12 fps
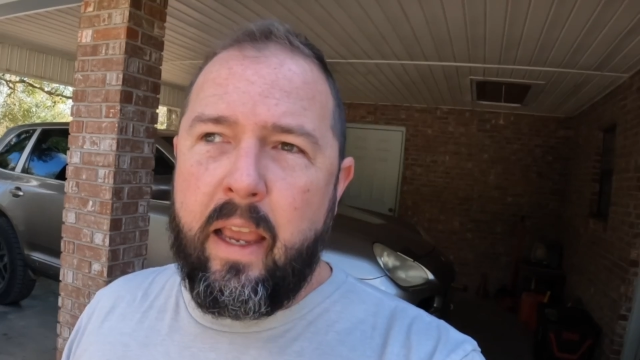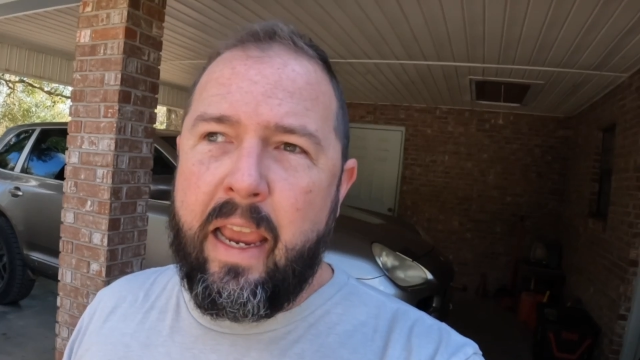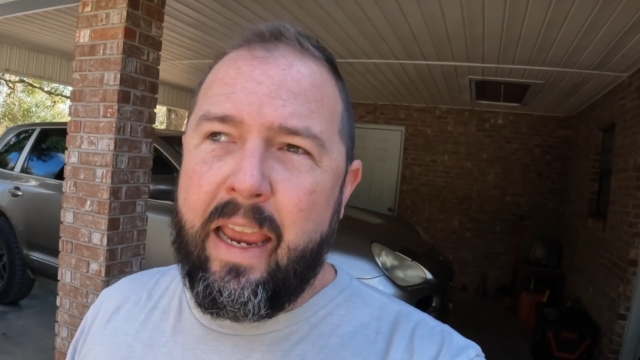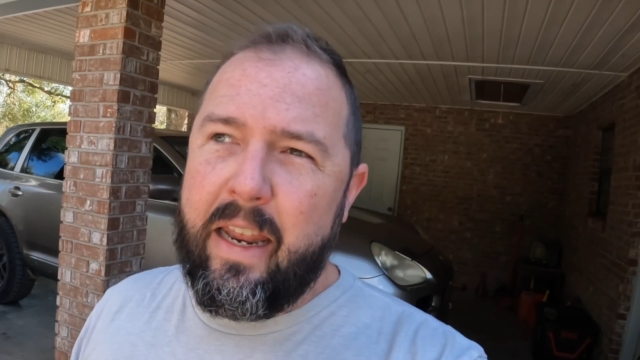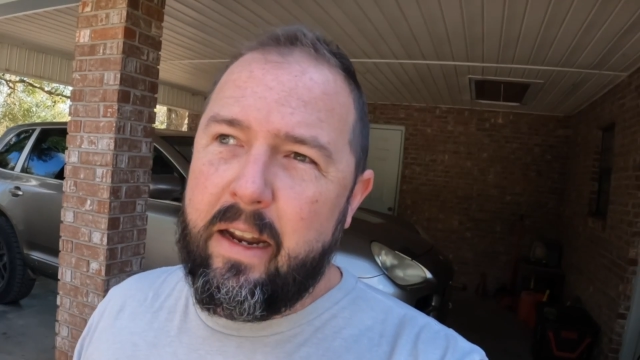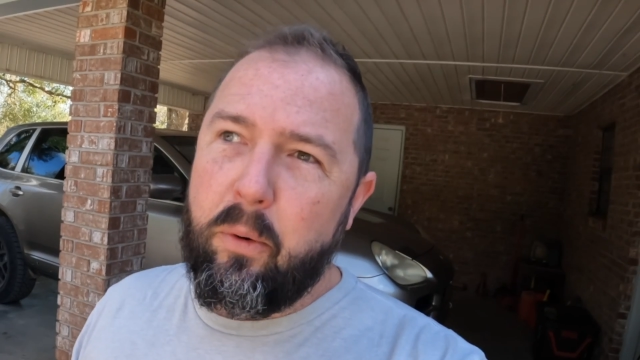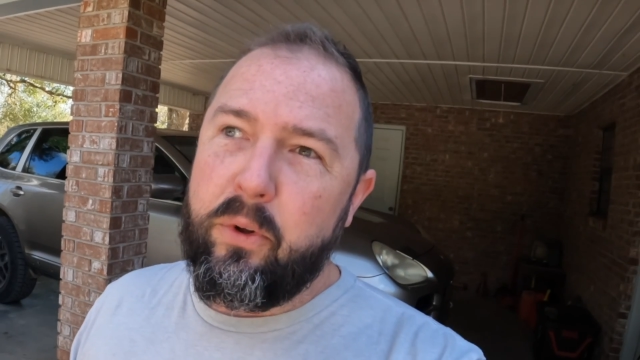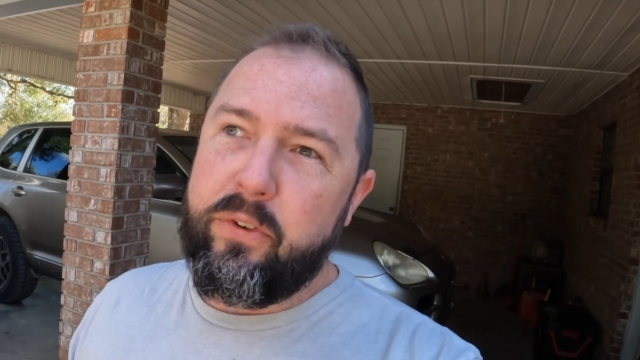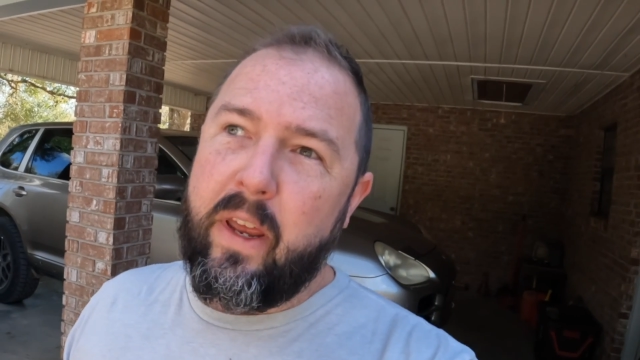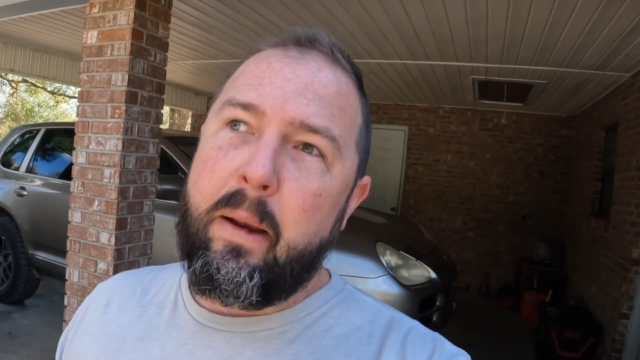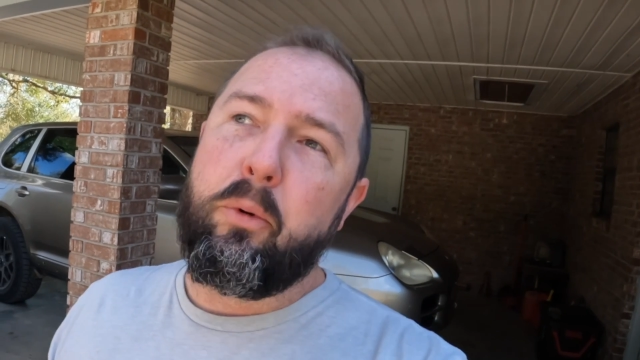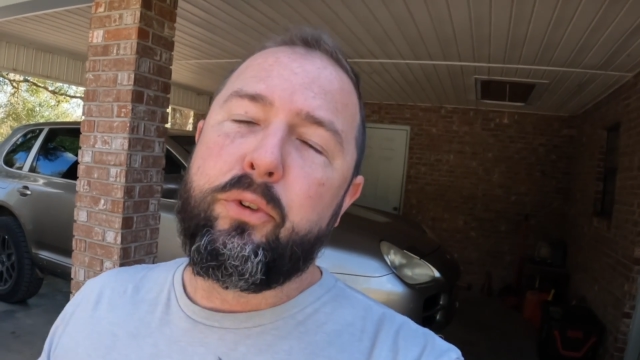And I was
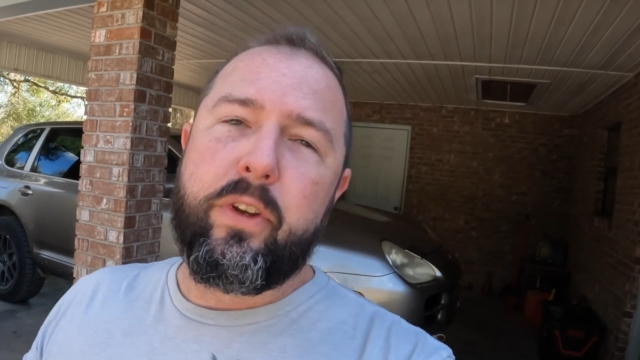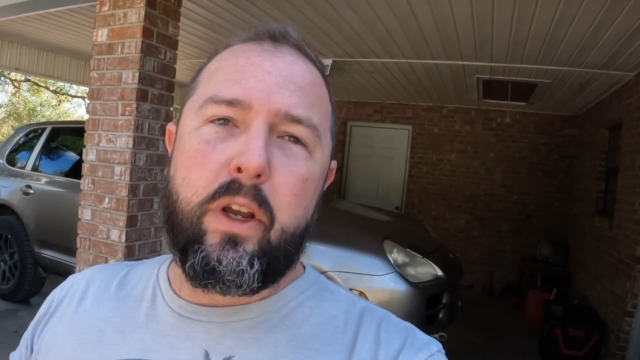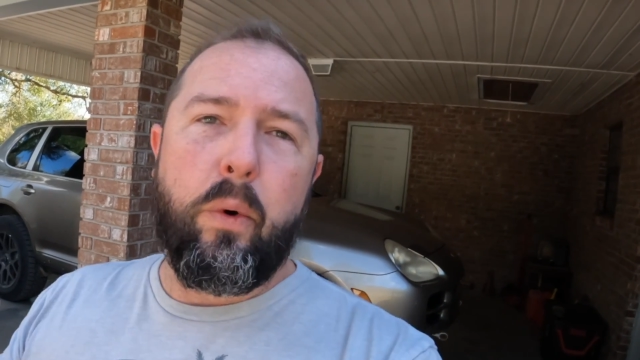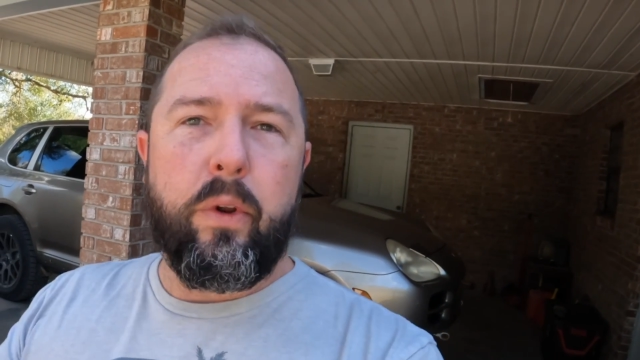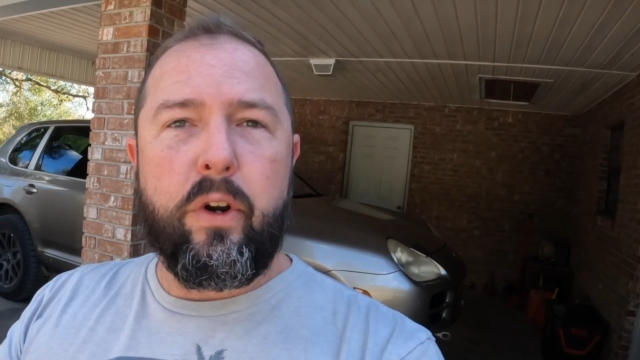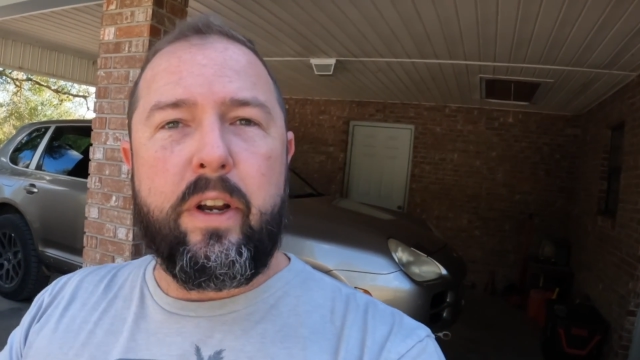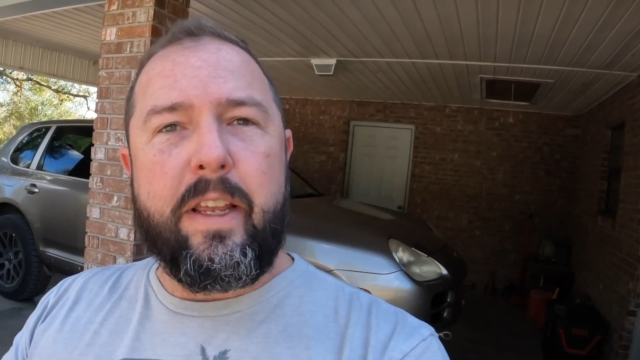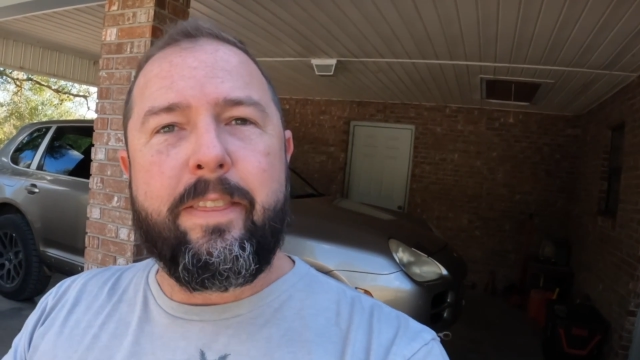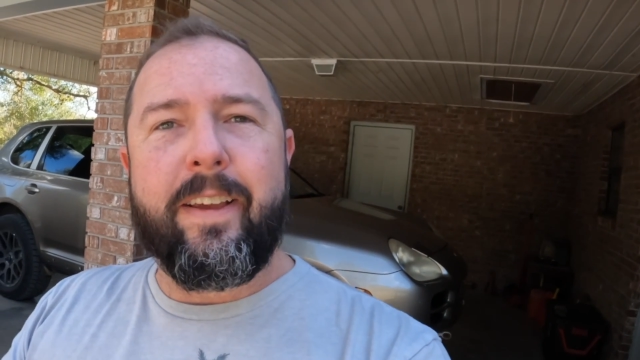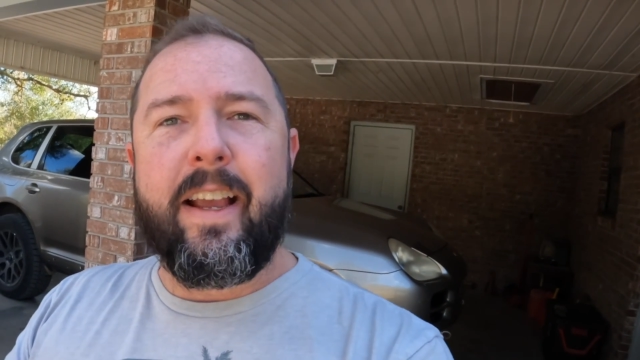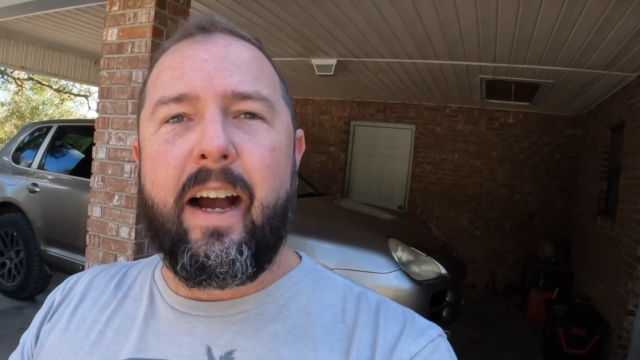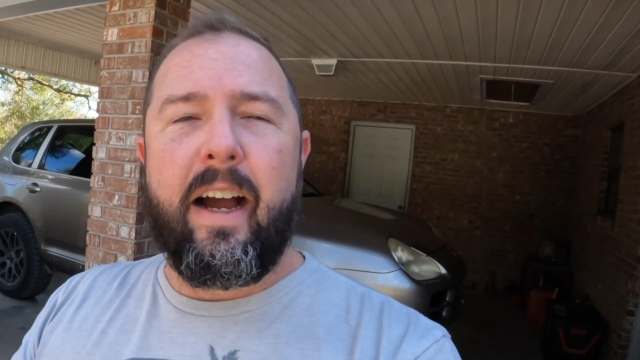able to go underneath
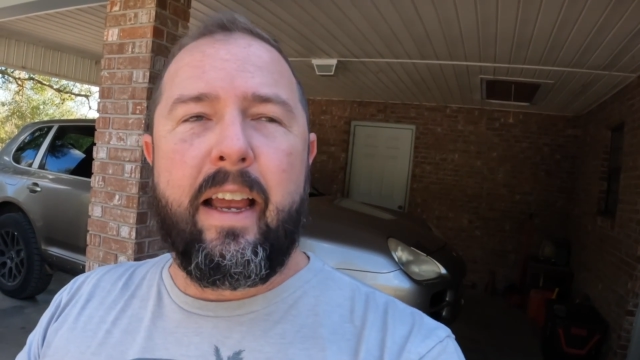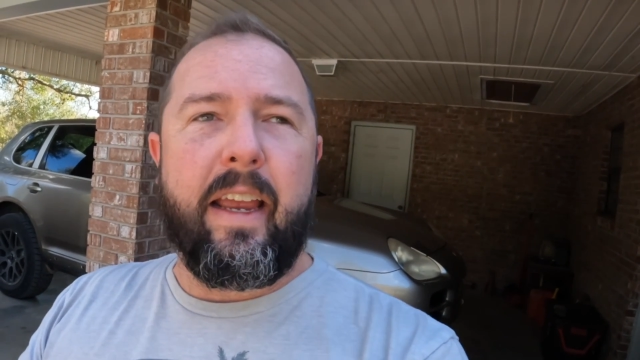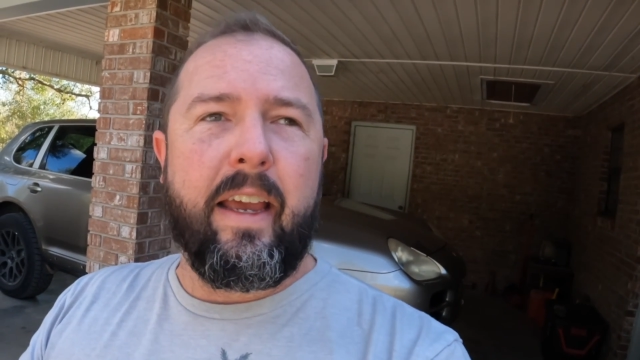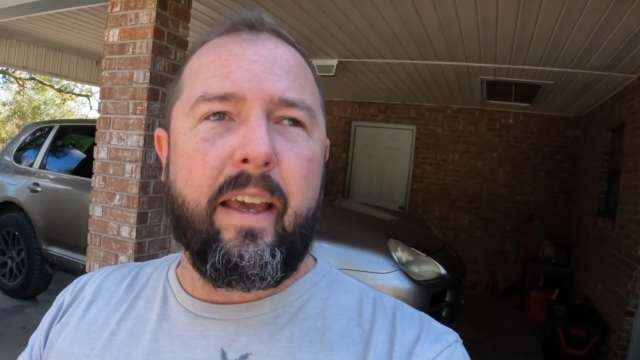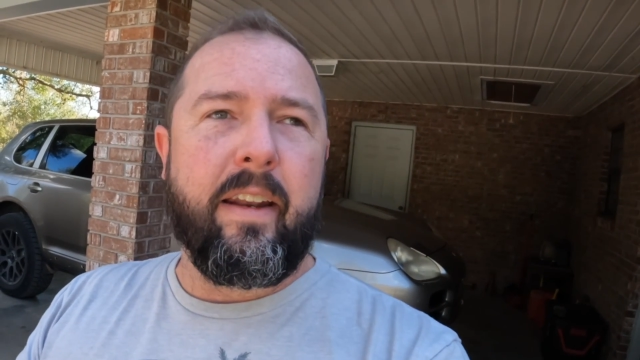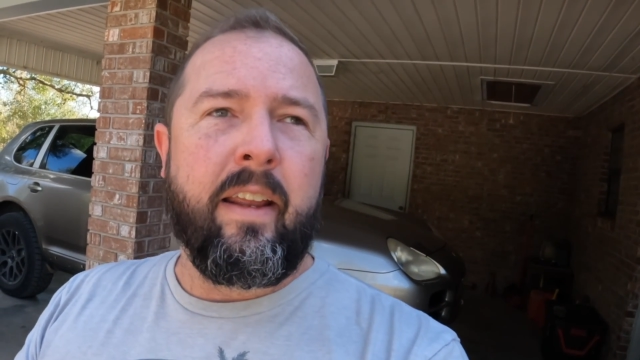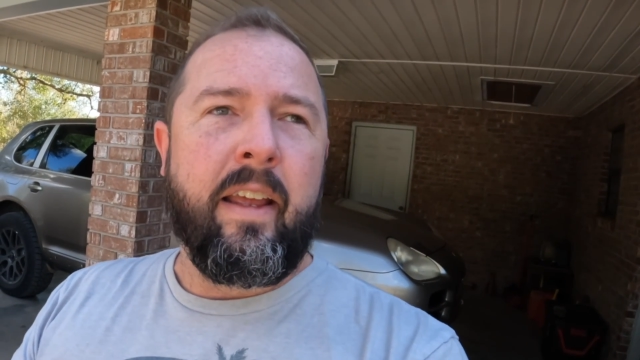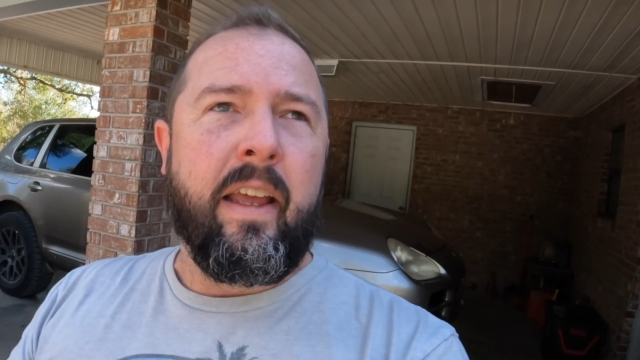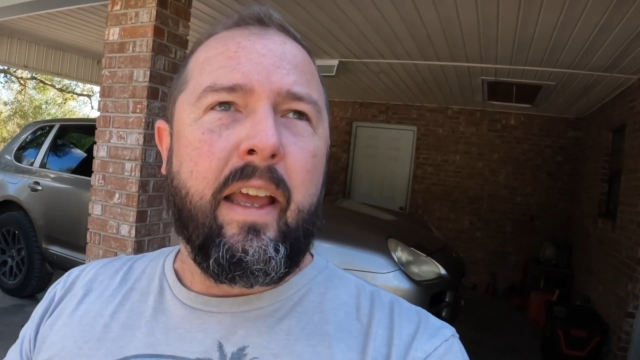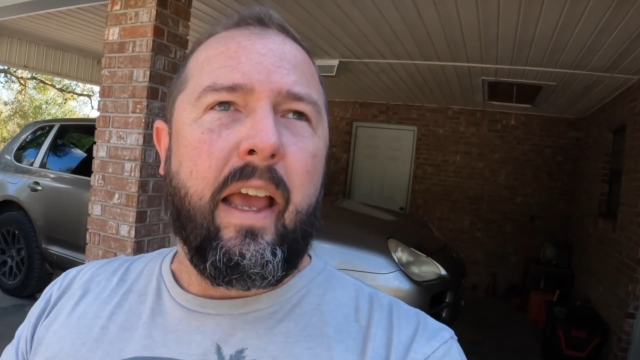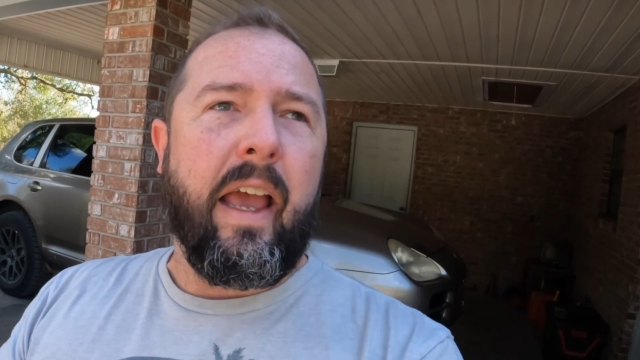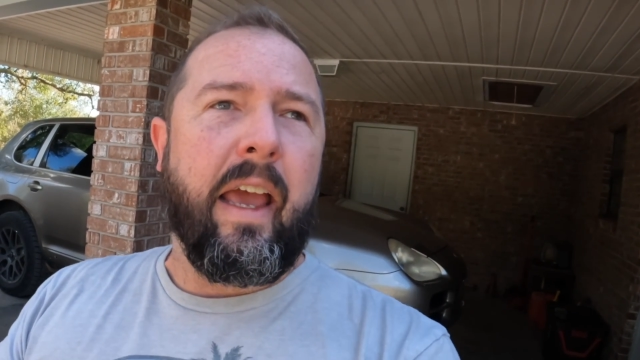the Cayenne
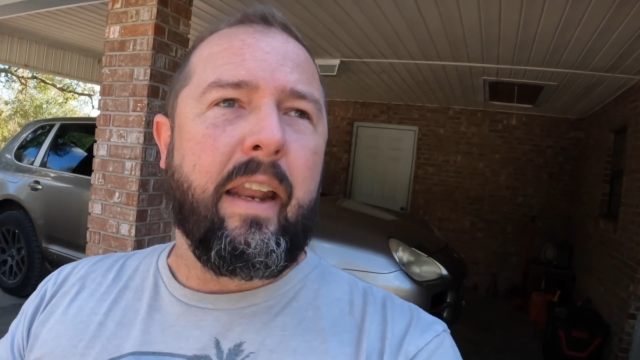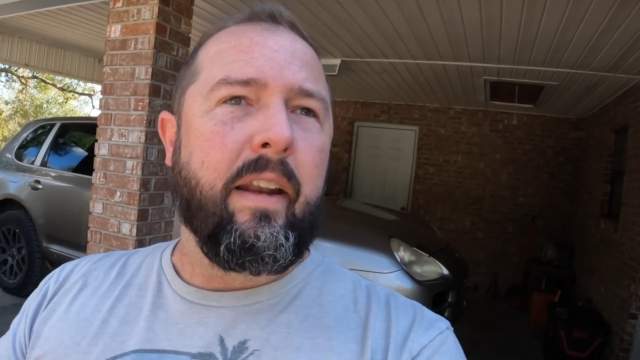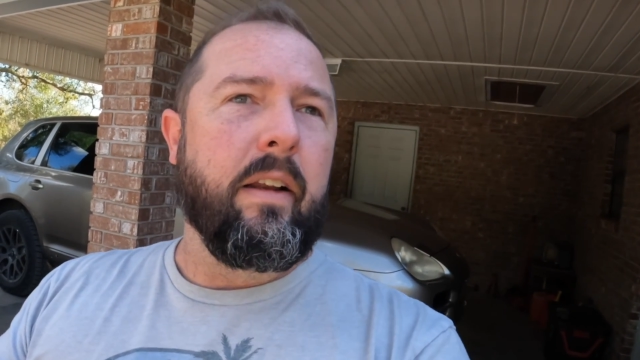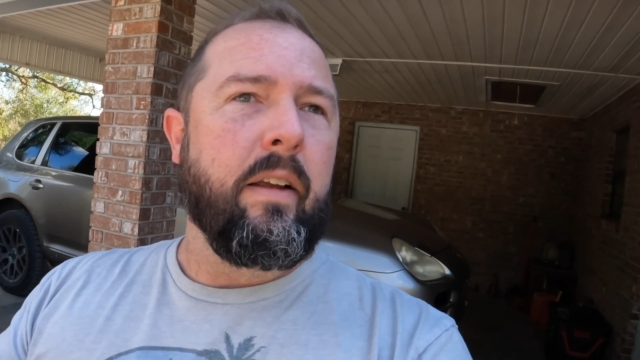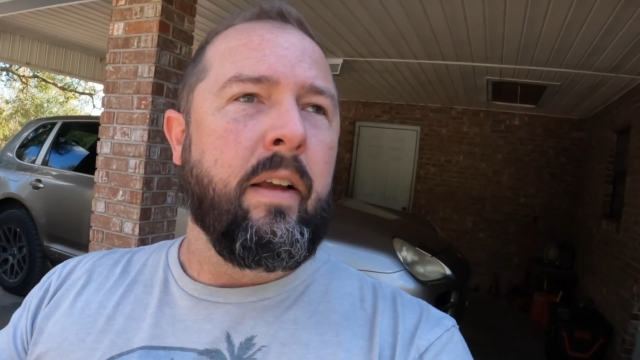and